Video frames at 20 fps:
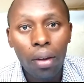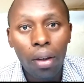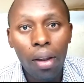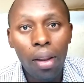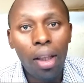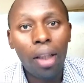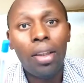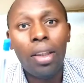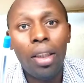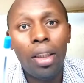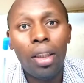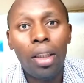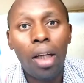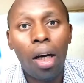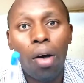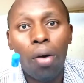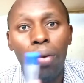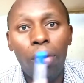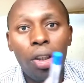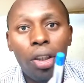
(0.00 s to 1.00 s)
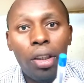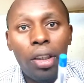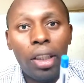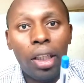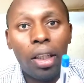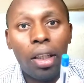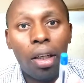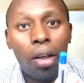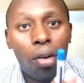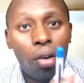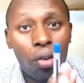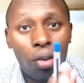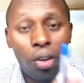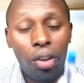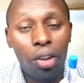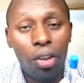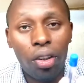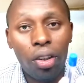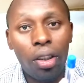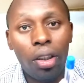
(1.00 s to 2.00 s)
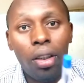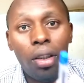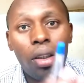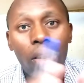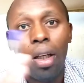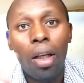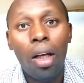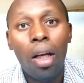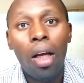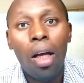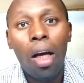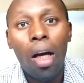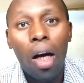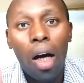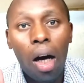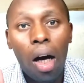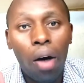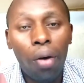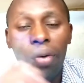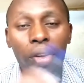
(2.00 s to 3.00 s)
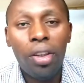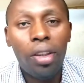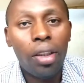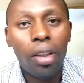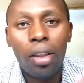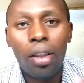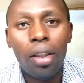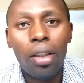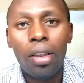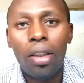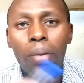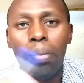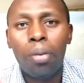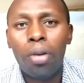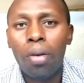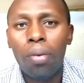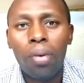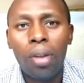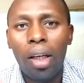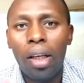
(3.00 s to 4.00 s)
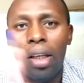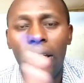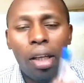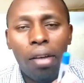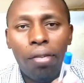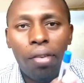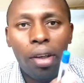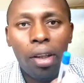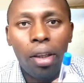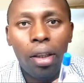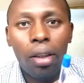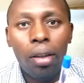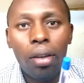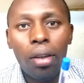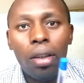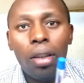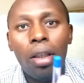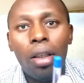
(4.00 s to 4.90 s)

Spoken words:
That is how we check coccidiosis, how we check the symptom and everything.